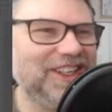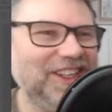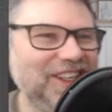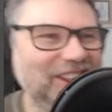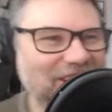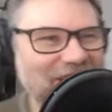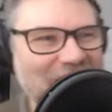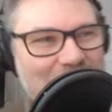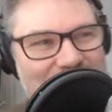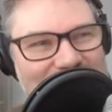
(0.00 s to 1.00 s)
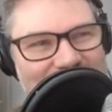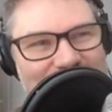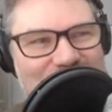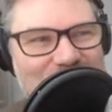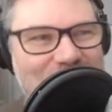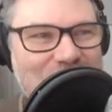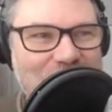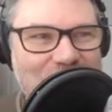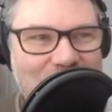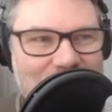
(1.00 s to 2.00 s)
in the episode Servant
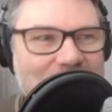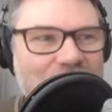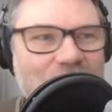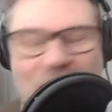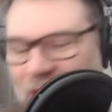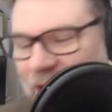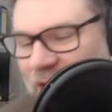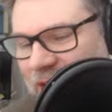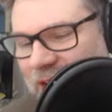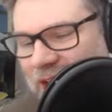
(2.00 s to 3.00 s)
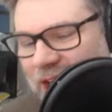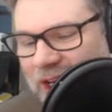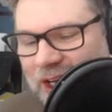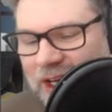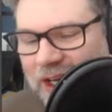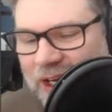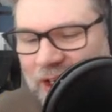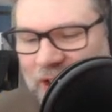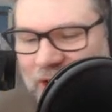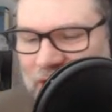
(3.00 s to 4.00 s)
of Evil.
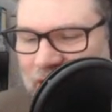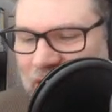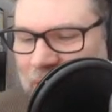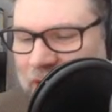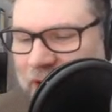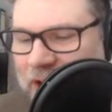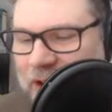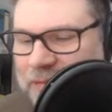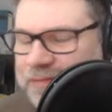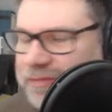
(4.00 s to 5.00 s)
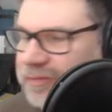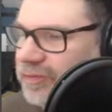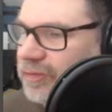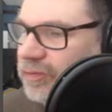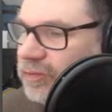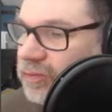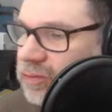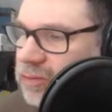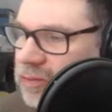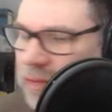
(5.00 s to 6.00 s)
Uh, look at that happy fellow.
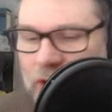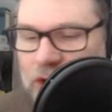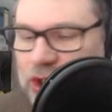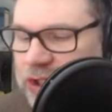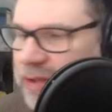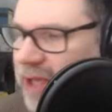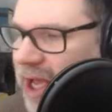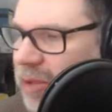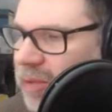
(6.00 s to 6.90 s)
Just happy to